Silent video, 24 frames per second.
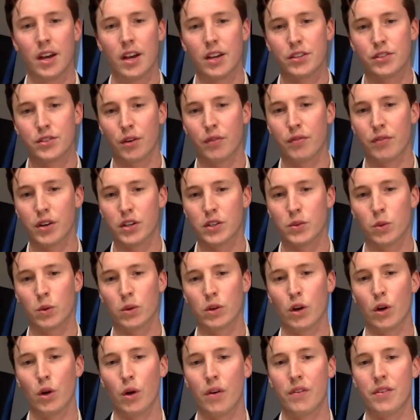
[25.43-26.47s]
So first we'll
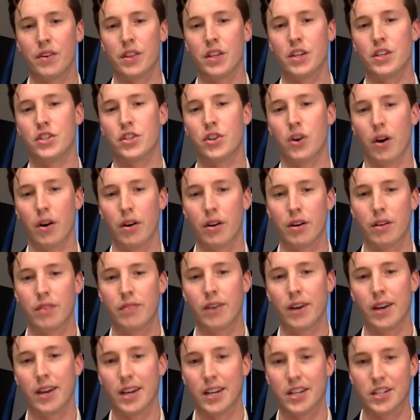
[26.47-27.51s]
go over the Chartered
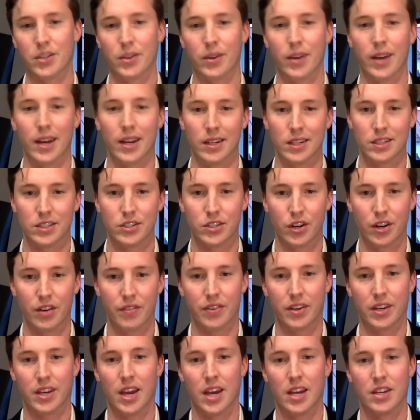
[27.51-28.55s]
Financial Analyst
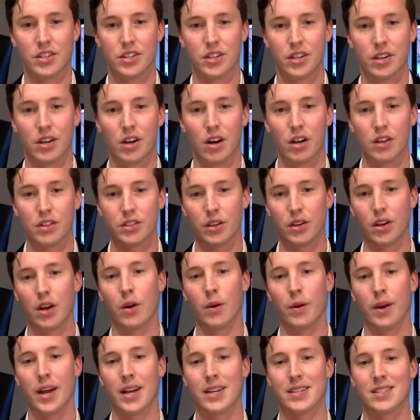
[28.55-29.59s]
certification, also
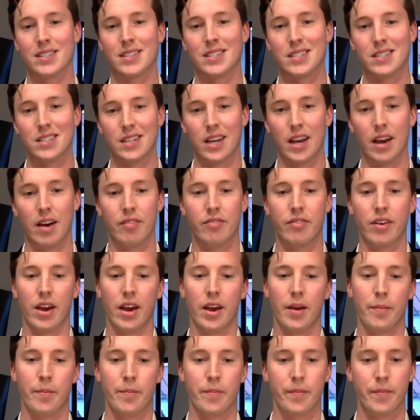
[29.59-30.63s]
known as the
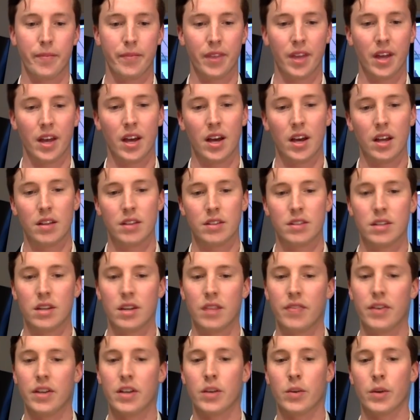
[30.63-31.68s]
CFA. The
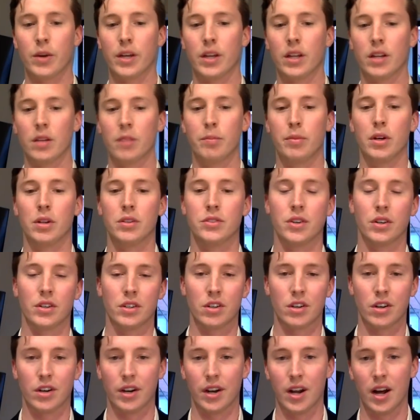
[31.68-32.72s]
CFA curriculum builds on
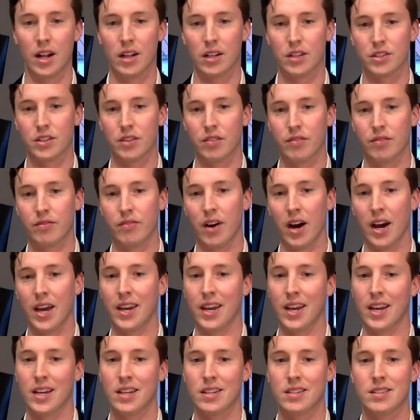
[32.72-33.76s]
current knowledge in
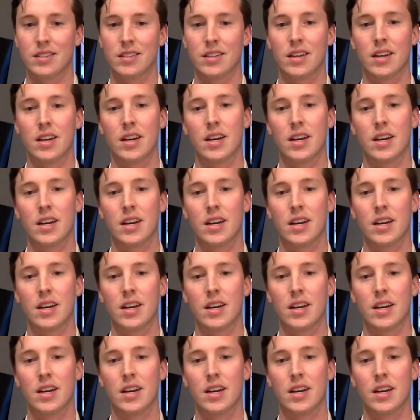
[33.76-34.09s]
finance,